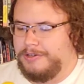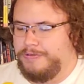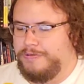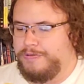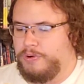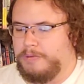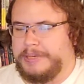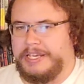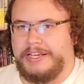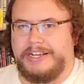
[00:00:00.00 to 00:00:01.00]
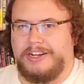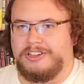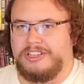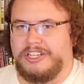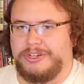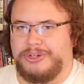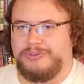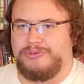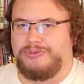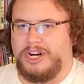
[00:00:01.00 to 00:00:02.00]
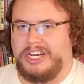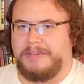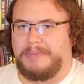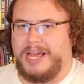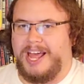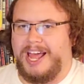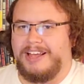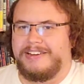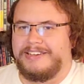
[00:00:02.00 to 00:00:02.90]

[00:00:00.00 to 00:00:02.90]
for being a little funny bad.